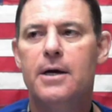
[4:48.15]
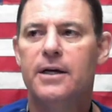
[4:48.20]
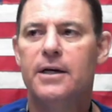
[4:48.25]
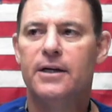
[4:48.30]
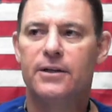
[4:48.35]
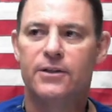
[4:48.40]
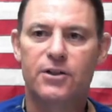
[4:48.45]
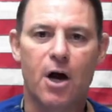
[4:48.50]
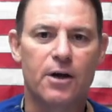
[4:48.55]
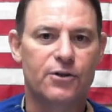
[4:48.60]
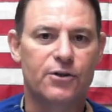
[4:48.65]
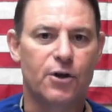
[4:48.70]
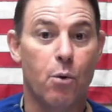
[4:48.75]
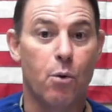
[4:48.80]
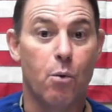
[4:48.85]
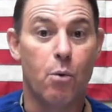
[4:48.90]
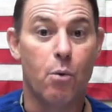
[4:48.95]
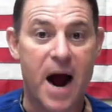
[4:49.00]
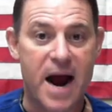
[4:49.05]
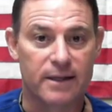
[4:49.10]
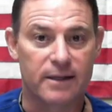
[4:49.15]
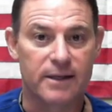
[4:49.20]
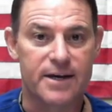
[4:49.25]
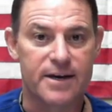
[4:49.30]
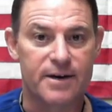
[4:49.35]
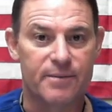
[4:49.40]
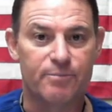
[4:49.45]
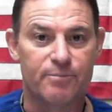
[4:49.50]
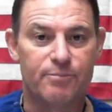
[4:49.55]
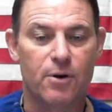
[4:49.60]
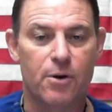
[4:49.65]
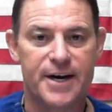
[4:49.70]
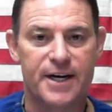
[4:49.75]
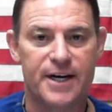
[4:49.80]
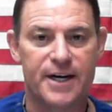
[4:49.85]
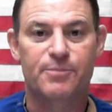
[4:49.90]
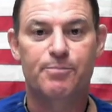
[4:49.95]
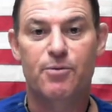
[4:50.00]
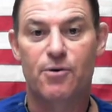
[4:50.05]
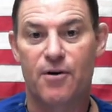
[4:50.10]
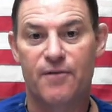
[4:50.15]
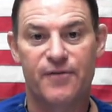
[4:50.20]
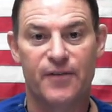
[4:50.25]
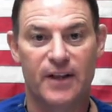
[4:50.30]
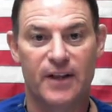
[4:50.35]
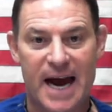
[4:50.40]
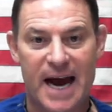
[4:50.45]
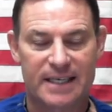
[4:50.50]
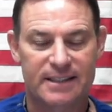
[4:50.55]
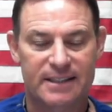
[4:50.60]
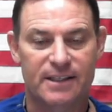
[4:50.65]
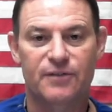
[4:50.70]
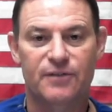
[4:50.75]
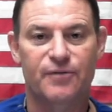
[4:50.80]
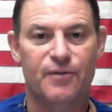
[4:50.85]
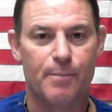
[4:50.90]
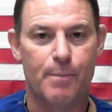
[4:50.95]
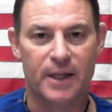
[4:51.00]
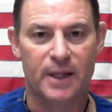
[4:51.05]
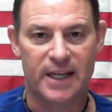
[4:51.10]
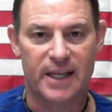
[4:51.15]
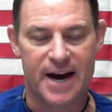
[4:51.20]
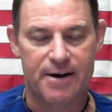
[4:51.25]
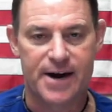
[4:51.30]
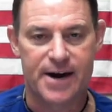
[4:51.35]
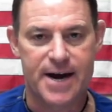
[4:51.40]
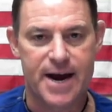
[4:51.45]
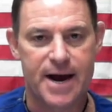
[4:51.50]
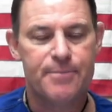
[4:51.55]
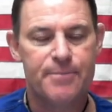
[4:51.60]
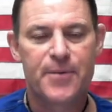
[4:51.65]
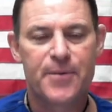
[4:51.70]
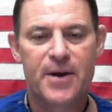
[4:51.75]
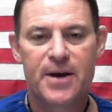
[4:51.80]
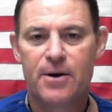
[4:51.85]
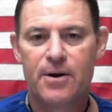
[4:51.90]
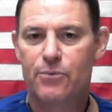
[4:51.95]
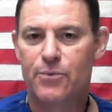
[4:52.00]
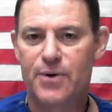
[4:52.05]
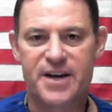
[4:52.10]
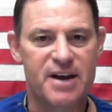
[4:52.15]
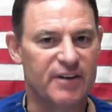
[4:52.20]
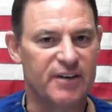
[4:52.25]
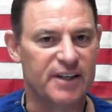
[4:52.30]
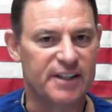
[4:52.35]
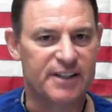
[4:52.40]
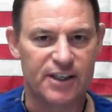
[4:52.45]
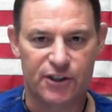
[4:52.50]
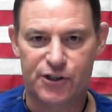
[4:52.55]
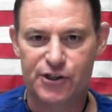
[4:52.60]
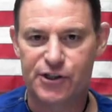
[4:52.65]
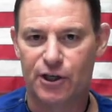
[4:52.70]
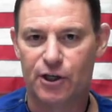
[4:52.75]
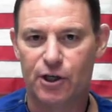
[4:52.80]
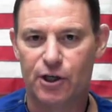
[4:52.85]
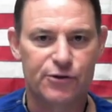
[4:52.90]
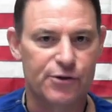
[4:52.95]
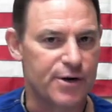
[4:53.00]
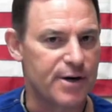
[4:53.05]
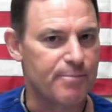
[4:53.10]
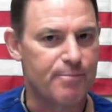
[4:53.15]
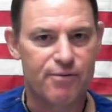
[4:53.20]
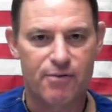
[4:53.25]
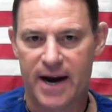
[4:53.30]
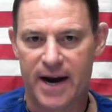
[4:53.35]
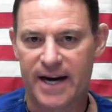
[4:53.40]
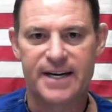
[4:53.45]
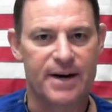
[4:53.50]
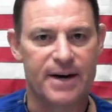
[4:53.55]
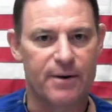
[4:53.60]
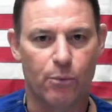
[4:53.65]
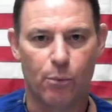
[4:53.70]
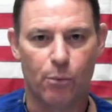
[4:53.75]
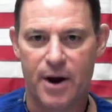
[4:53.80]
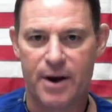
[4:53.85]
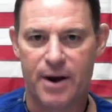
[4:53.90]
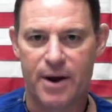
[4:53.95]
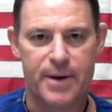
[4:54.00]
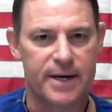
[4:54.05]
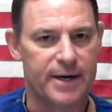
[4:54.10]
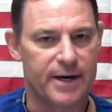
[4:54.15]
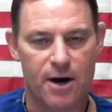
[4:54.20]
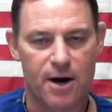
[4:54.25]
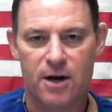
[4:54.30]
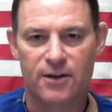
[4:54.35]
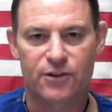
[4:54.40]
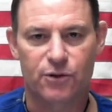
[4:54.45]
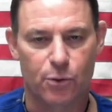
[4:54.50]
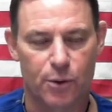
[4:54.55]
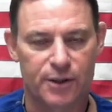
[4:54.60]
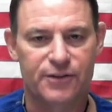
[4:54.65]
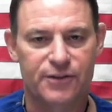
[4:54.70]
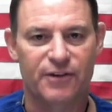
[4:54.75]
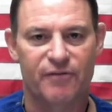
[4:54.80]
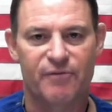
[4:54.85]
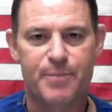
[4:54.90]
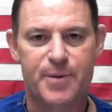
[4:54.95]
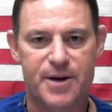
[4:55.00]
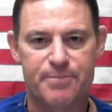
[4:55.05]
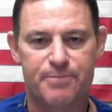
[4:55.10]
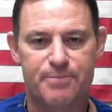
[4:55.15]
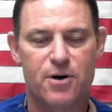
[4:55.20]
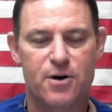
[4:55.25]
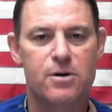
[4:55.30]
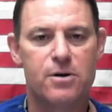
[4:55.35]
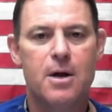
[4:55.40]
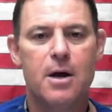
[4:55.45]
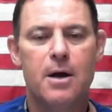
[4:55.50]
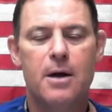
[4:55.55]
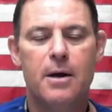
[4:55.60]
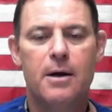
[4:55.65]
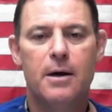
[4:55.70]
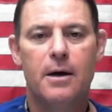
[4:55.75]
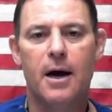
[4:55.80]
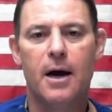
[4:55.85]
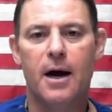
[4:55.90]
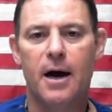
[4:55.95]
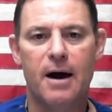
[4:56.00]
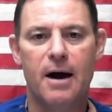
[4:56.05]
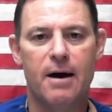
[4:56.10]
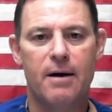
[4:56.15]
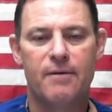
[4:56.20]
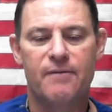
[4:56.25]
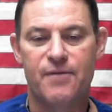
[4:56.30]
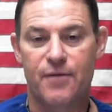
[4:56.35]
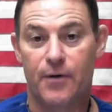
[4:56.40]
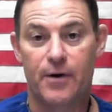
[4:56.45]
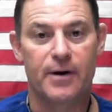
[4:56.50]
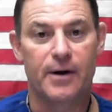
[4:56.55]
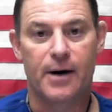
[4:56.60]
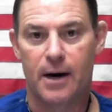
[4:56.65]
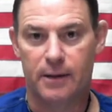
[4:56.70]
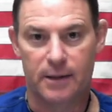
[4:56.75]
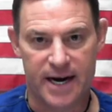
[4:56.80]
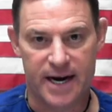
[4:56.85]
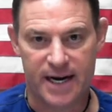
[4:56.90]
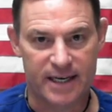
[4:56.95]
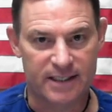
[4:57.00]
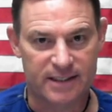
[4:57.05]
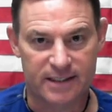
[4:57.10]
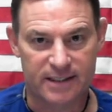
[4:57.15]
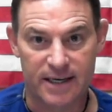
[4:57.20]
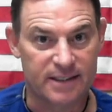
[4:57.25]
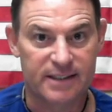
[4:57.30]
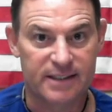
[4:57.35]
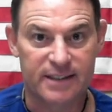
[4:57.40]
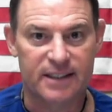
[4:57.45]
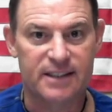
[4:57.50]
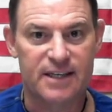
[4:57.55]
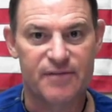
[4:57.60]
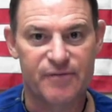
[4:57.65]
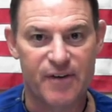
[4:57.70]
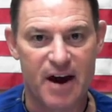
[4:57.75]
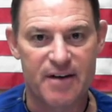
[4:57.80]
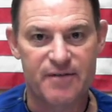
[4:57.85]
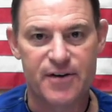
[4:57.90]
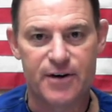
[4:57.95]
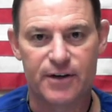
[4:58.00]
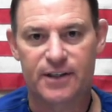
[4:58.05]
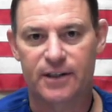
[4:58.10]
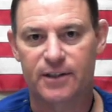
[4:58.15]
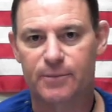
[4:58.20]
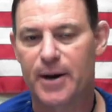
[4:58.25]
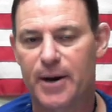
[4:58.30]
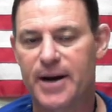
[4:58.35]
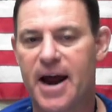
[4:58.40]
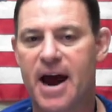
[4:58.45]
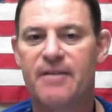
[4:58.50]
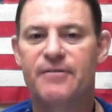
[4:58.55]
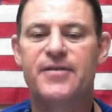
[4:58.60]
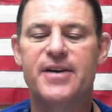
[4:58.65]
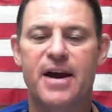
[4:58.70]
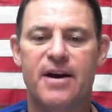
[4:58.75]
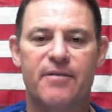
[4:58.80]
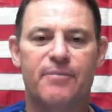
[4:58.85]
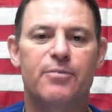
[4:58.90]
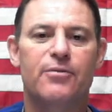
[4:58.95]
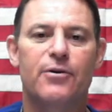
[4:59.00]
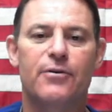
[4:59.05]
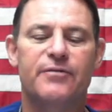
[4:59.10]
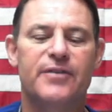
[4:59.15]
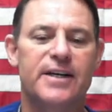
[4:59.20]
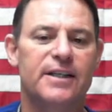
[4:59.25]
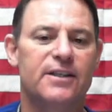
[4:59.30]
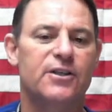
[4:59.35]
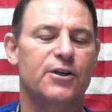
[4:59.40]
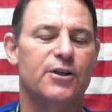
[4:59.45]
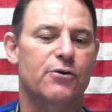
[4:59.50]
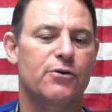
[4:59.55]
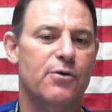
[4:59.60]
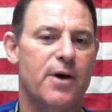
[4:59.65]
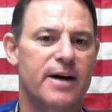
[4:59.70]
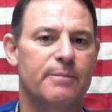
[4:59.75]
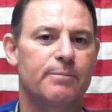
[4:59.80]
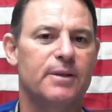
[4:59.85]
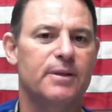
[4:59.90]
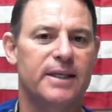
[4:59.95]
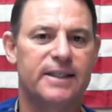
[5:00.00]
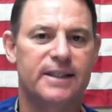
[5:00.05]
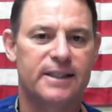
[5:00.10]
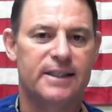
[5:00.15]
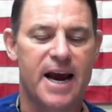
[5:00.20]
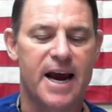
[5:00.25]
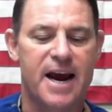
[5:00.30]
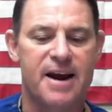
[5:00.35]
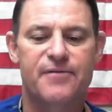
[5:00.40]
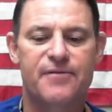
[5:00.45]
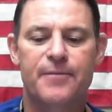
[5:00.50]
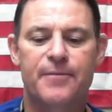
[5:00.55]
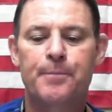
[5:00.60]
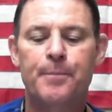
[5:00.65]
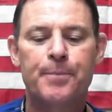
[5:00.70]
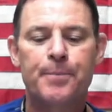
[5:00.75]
It's also widely employed as prophylaxis for malaria. We give it to children, pregnant women, and all sorts of people For, like I say, 65 years. It's been FDA approved, and it's incredibly safe.